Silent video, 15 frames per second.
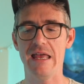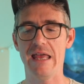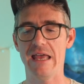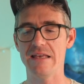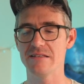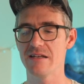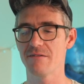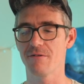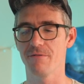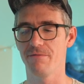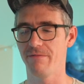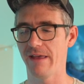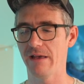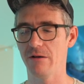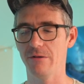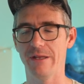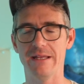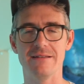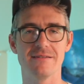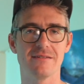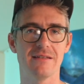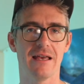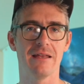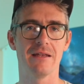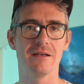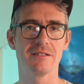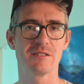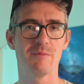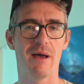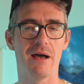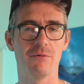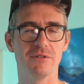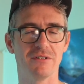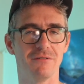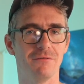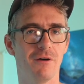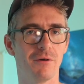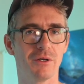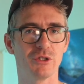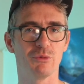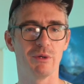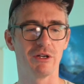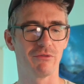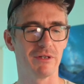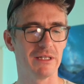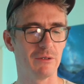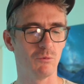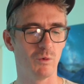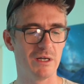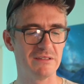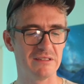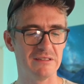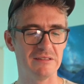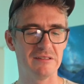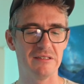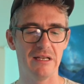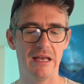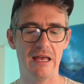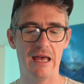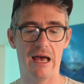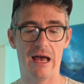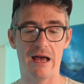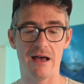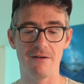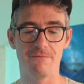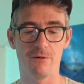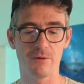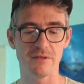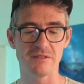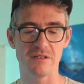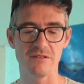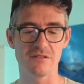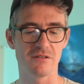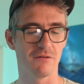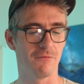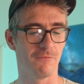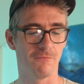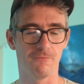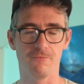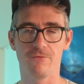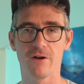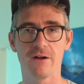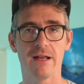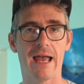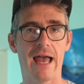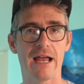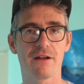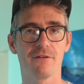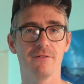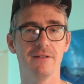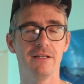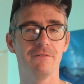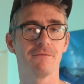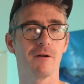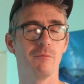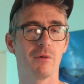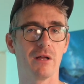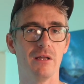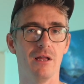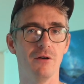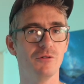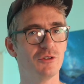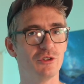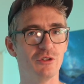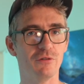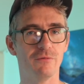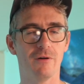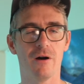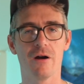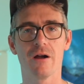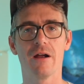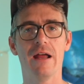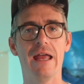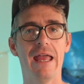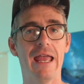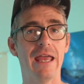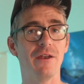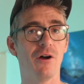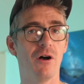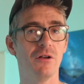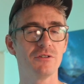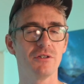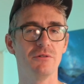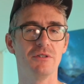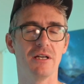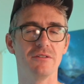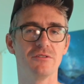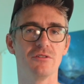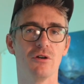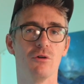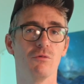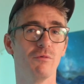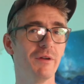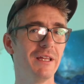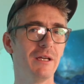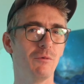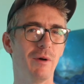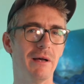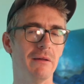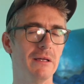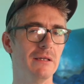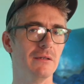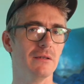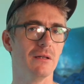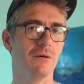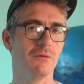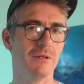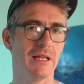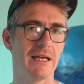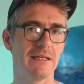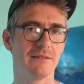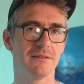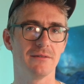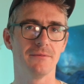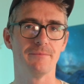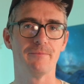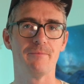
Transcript: It has never failed and said a spot was in focus when it really wasn't. Focuses very accurately from close to far and also does so really well in low light.